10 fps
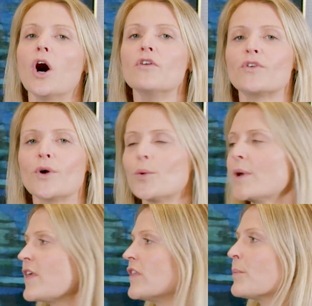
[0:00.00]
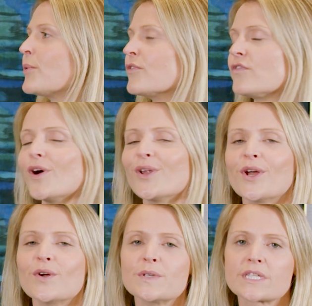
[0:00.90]
Overall, we think the
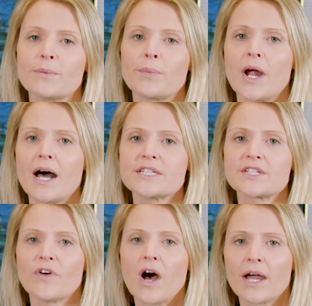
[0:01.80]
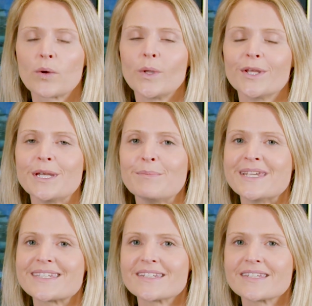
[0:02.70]
portfolio is comprised of high-quality
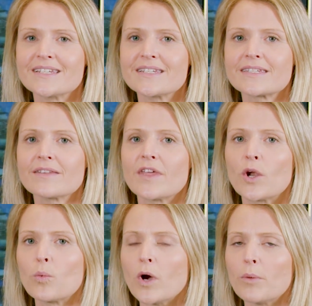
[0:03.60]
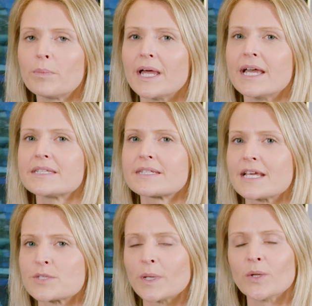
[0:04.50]
businesses that are well-placed
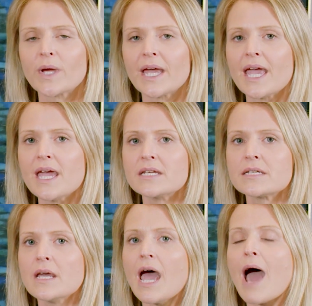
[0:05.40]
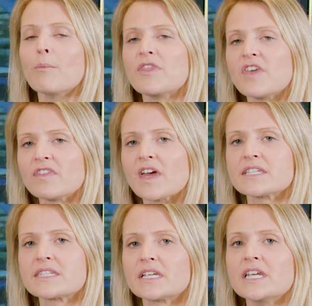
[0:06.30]
as we look ahead, and we think they're
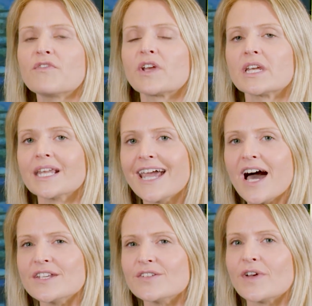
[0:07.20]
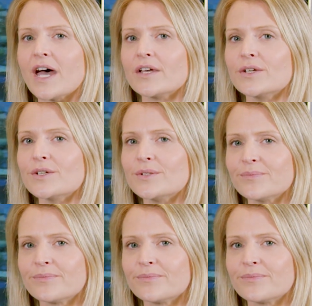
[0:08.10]
significantly undervalued.